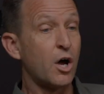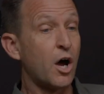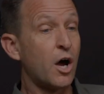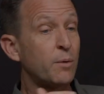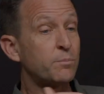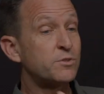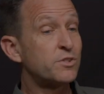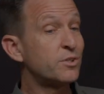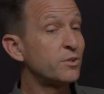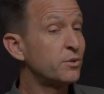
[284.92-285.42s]

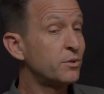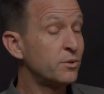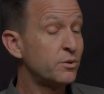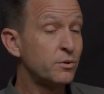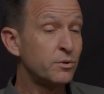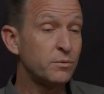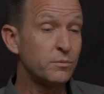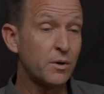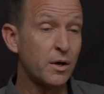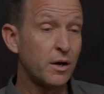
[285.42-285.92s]
Up
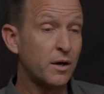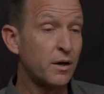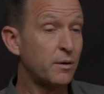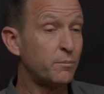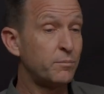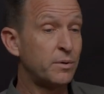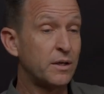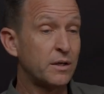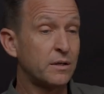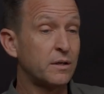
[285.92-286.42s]
to
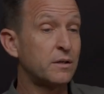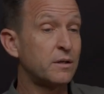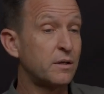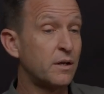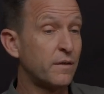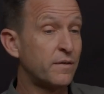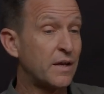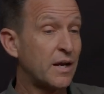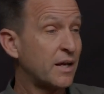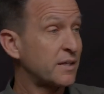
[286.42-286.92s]
being
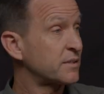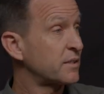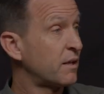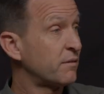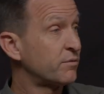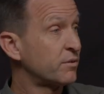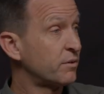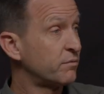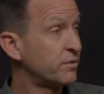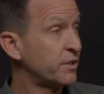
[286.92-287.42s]
the next
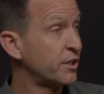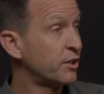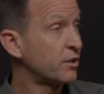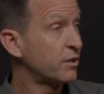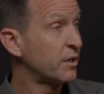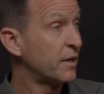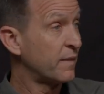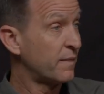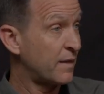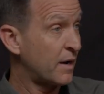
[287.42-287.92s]
level of
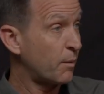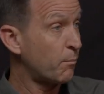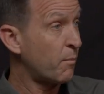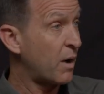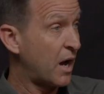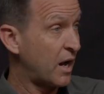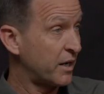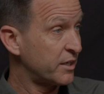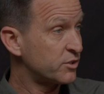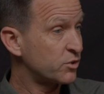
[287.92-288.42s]
leader in their
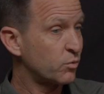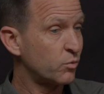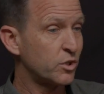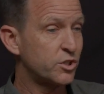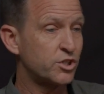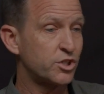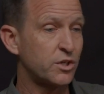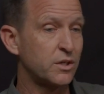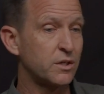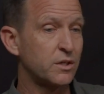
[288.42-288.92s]
minds,
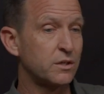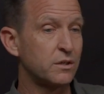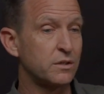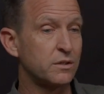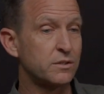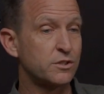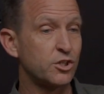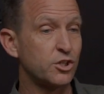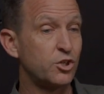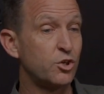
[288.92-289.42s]
which
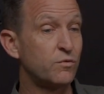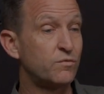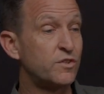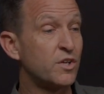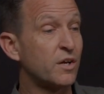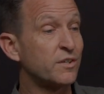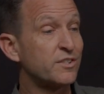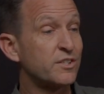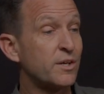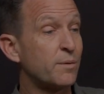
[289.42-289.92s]
is you've
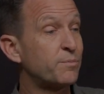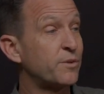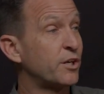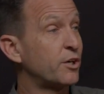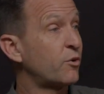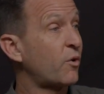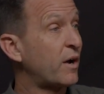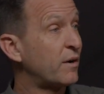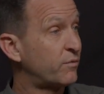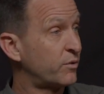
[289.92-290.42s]
done
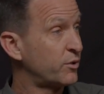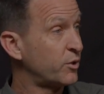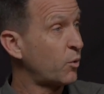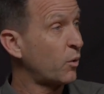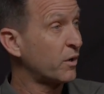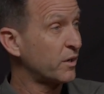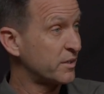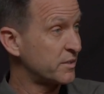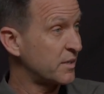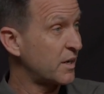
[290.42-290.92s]
something great for the
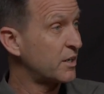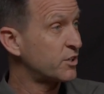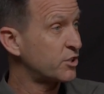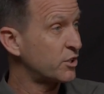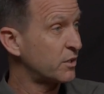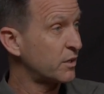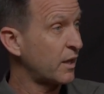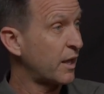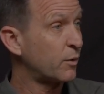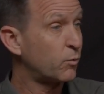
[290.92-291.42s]

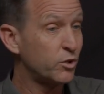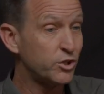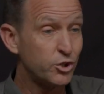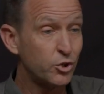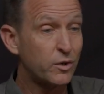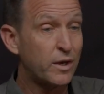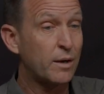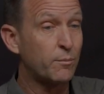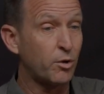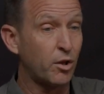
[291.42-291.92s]
organization. Like when
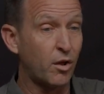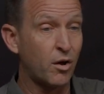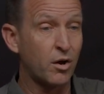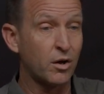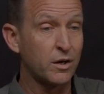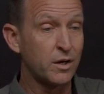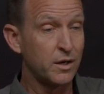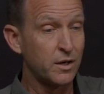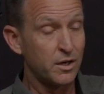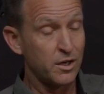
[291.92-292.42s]
you came
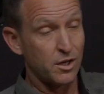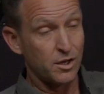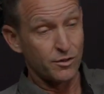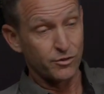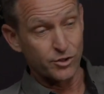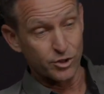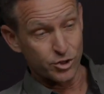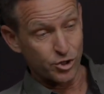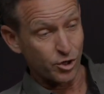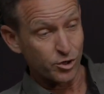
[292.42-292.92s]
along,
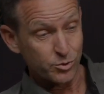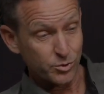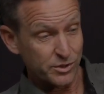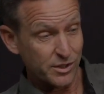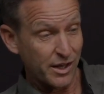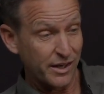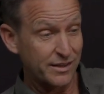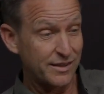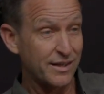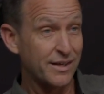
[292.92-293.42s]
the church
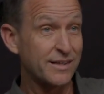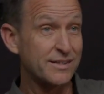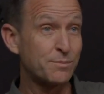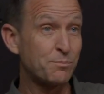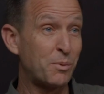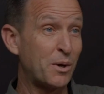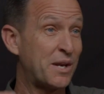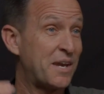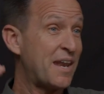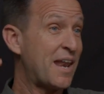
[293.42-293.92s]
was like this,
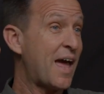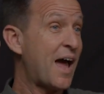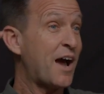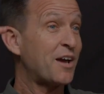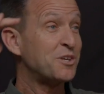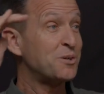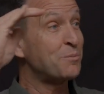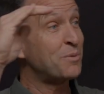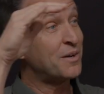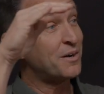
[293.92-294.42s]
but
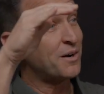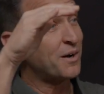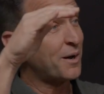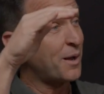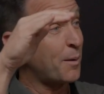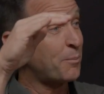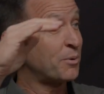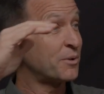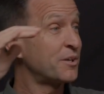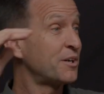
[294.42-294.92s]
now you've been here a
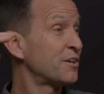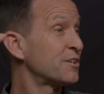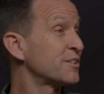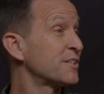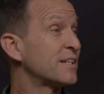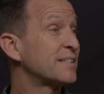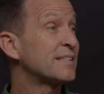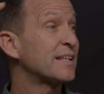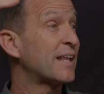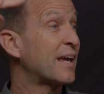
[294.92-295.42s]
couple of years
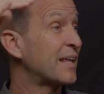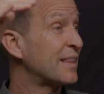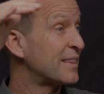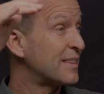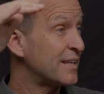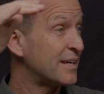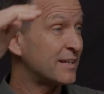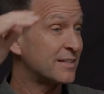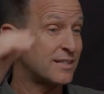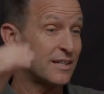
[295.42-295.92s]
and it's
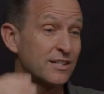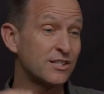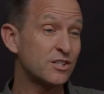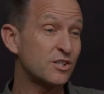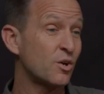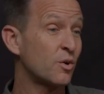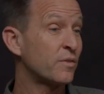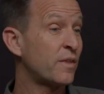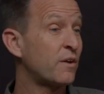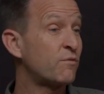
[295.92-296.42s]
like this. And
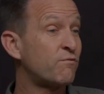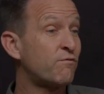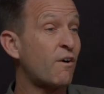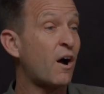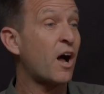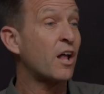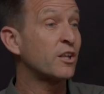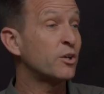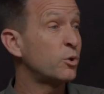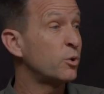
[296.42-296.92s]
so they
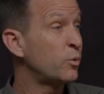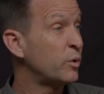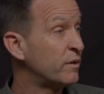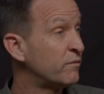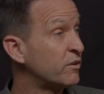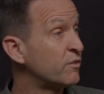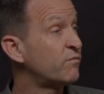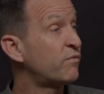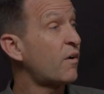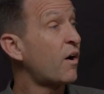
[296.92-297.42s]
follow you
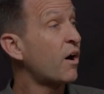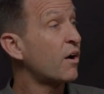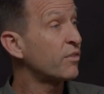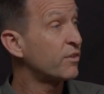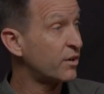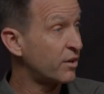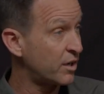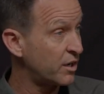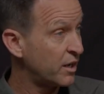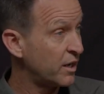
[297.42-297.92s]
even
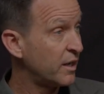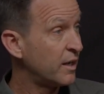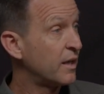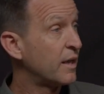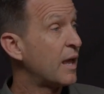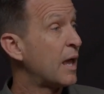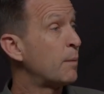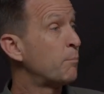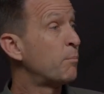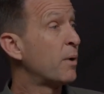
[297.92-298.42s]
farther
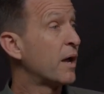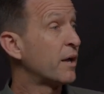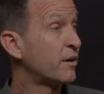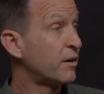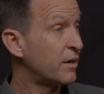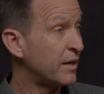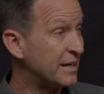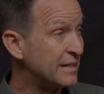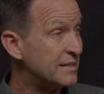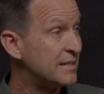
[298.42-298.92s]
and
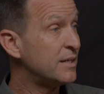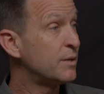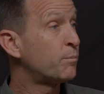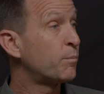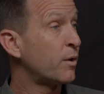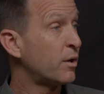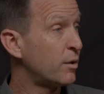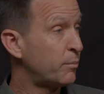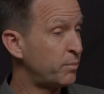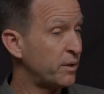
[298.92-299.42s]
better and
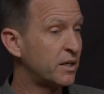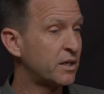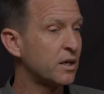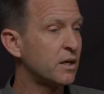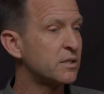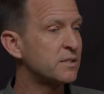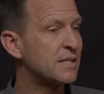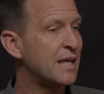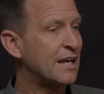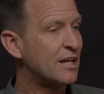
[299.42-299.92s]
deeper
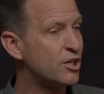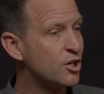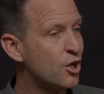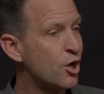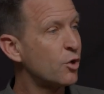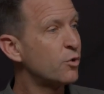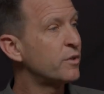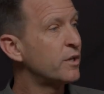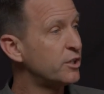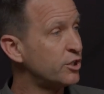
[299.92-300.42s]
because they
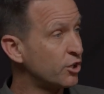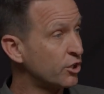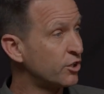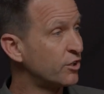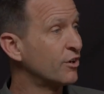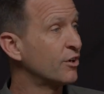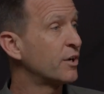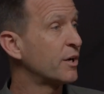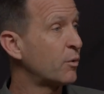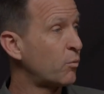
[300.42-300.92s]
know that you're
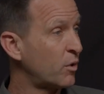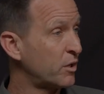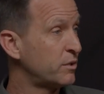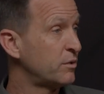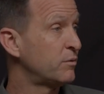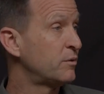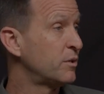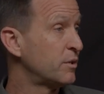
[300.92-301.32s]
good at what you